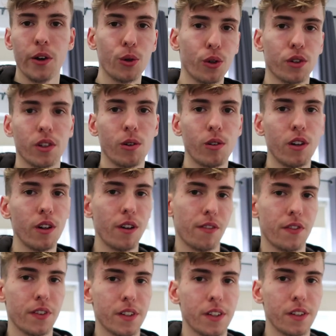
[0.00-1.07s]
I'd also
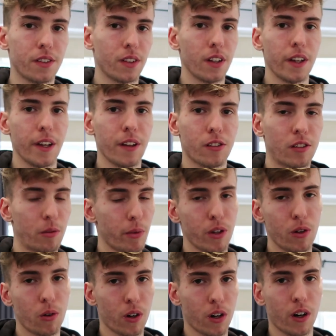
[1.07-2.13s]
love to see some
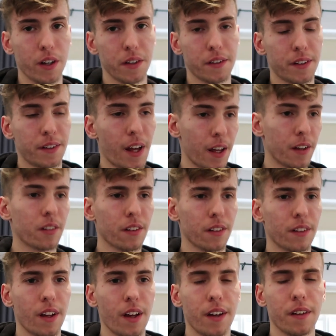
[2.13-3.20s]
of your guys'
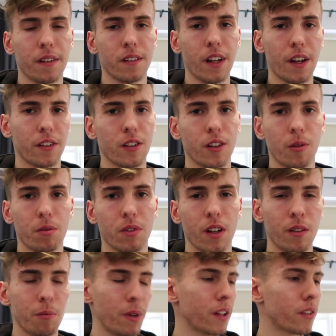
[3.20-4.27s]
desks and setups
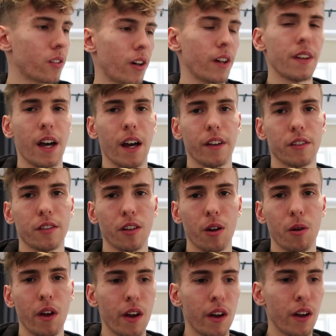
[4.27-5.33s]
and bits like that.
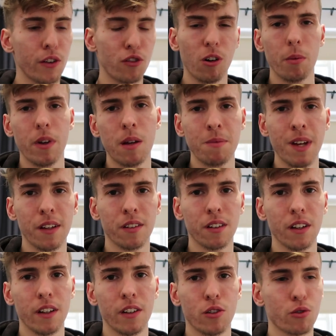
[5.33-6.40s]
So drop me a
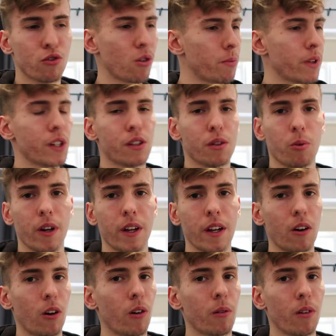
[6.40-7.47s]
message or drop me a
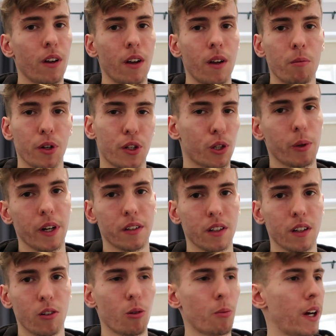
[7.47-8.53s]
tweet on my
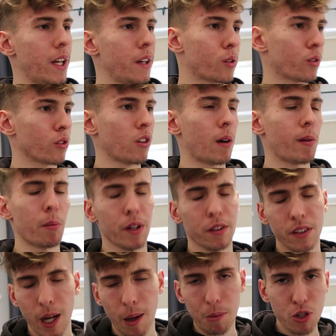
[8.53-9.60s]
Twitter or my Instagram or my
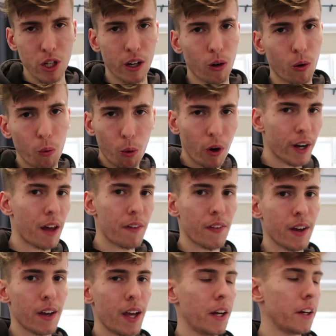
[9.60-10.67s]
Snapchat or
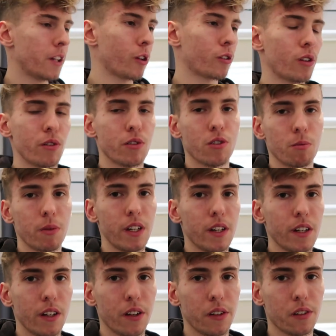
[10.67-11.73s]
whatever, any of the social
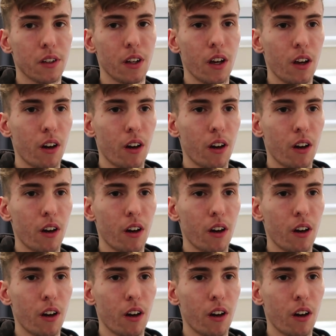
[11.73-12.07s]
medias.